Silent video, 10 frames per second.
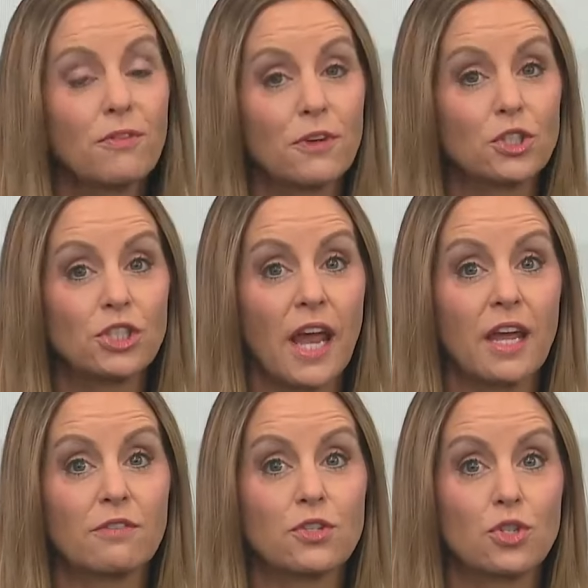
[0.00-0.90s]
the first day
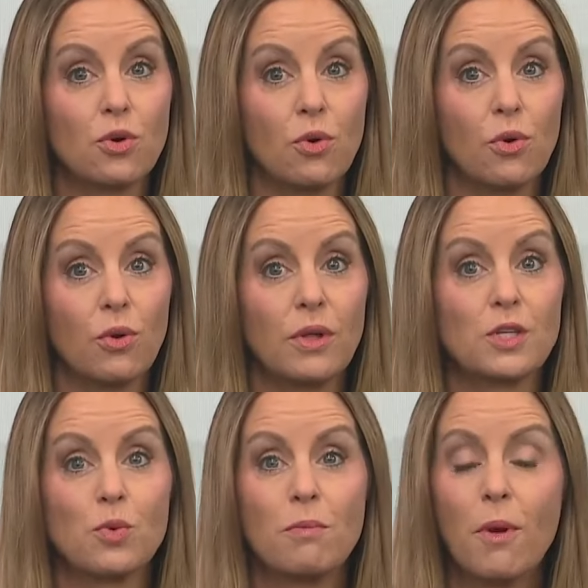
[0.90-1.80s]
of school
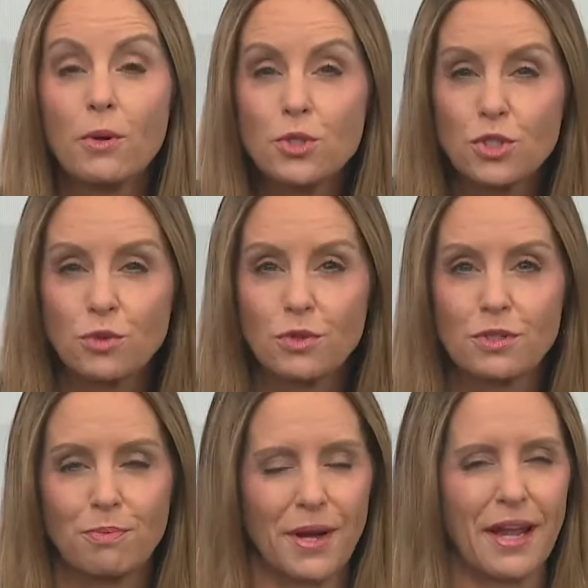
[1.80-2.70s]
is when most
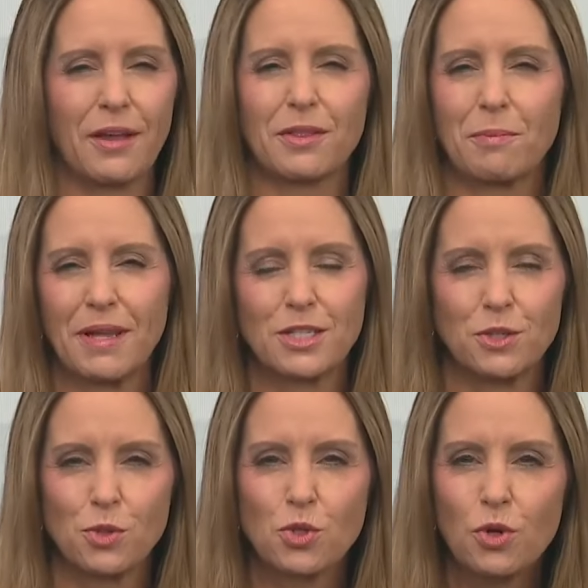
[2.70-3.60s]
students break out their best
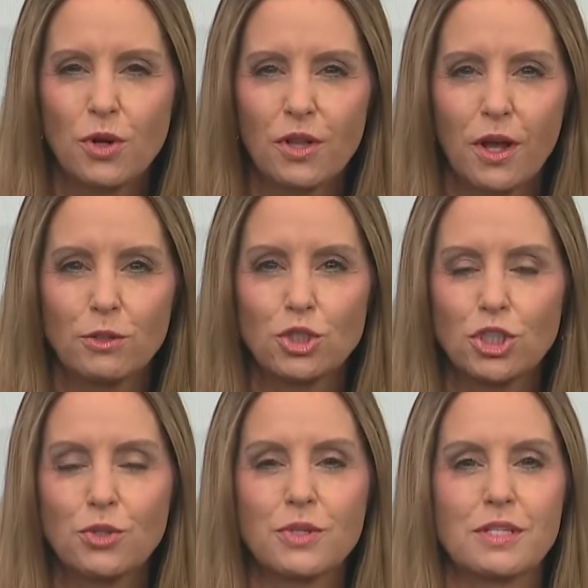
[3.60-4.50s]
new school clothes,
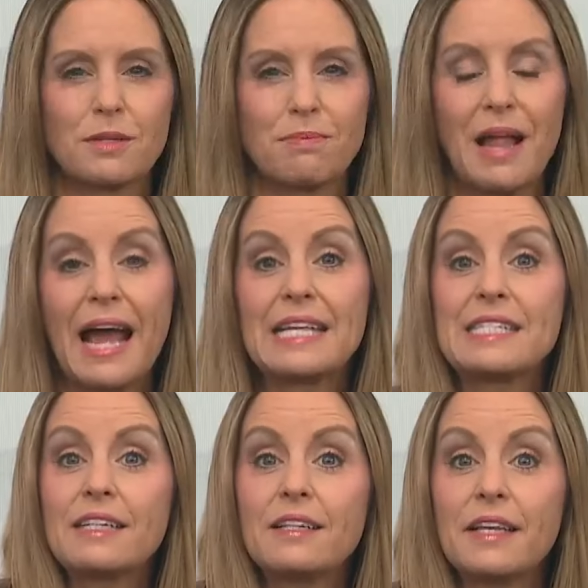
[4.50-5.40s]
shoes, and supplies,
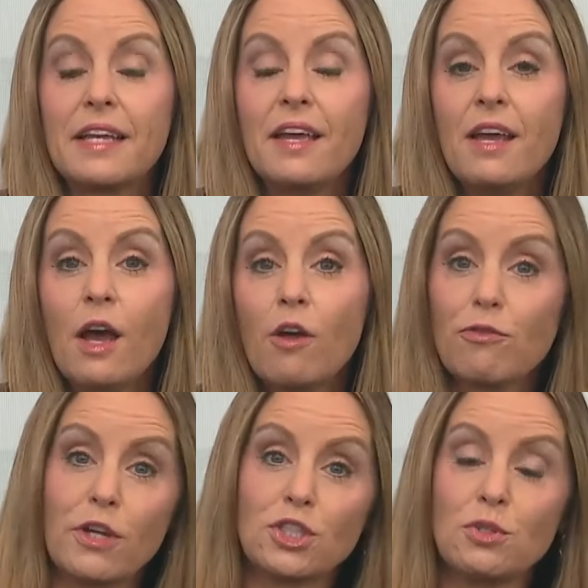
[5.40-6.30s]
signaling a
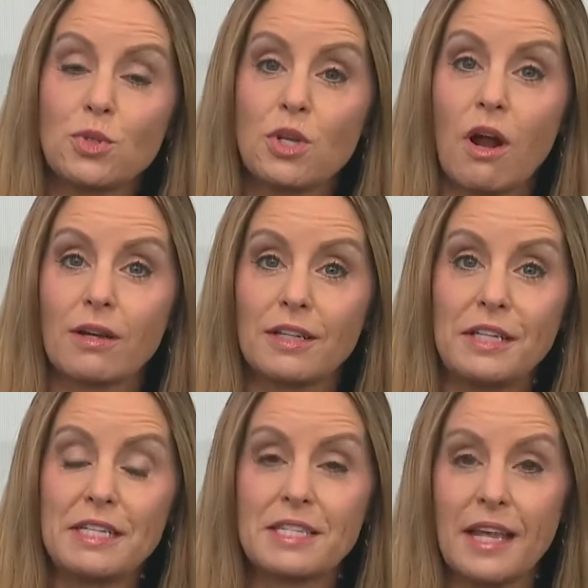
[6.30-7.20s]
fresh new start, a
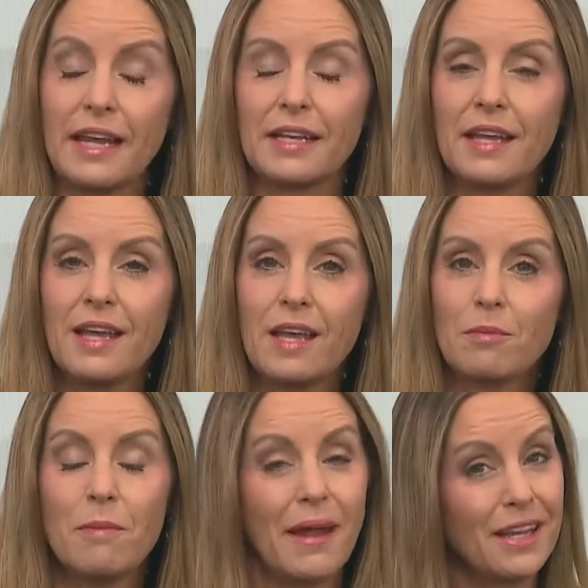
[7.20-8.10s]
clean slate.
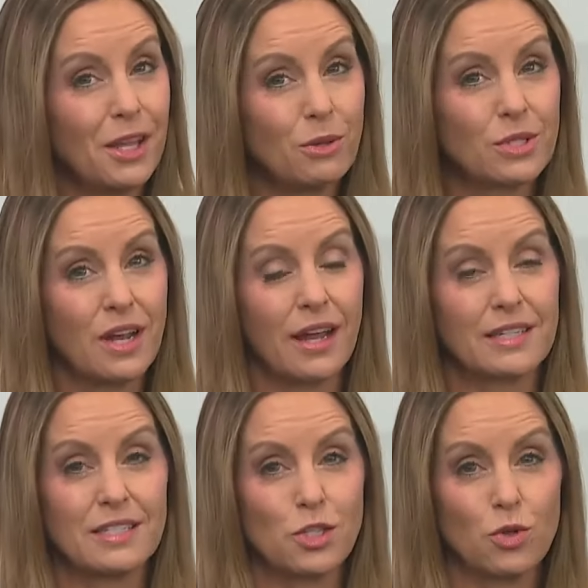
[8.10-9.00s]
But many Houston
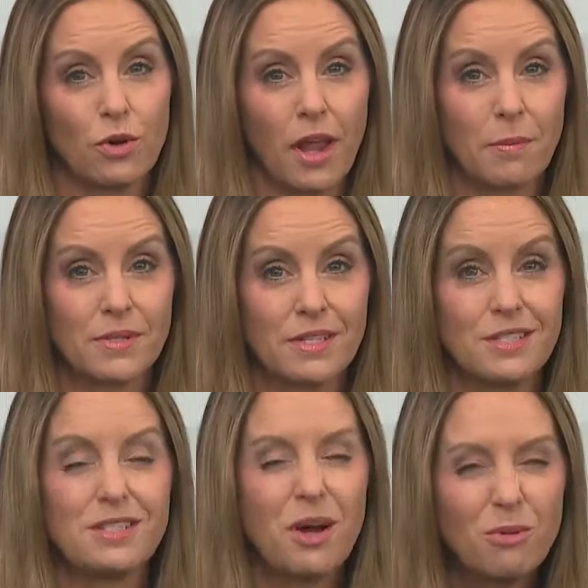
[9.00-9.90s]
ISD school
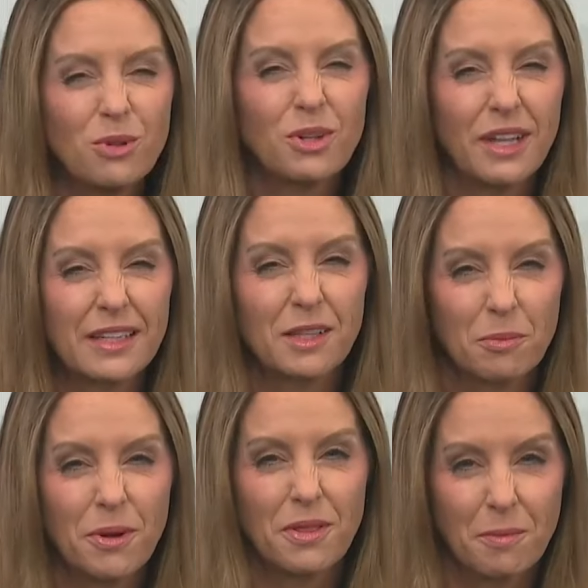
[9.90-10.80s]
campuses don't look like they're
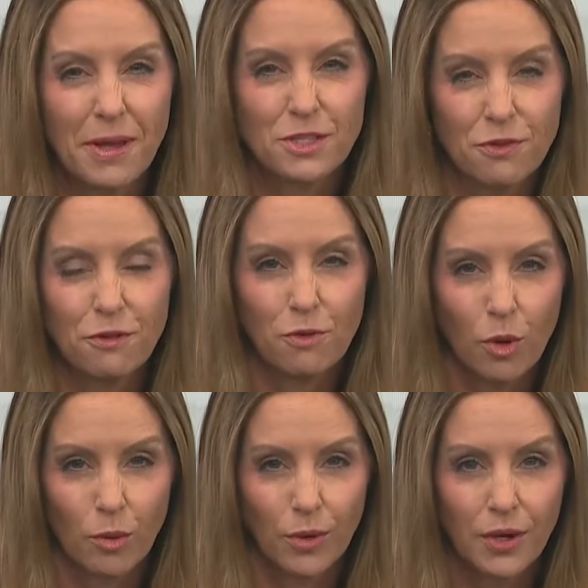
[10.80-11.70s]
putting their best foot
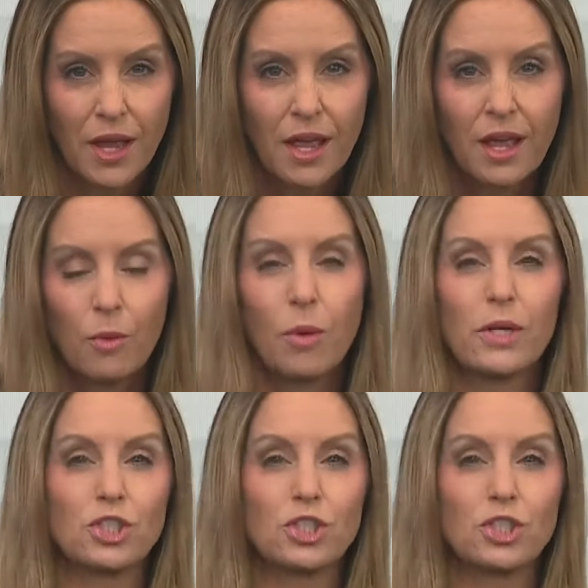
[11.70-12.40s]
forward. We want to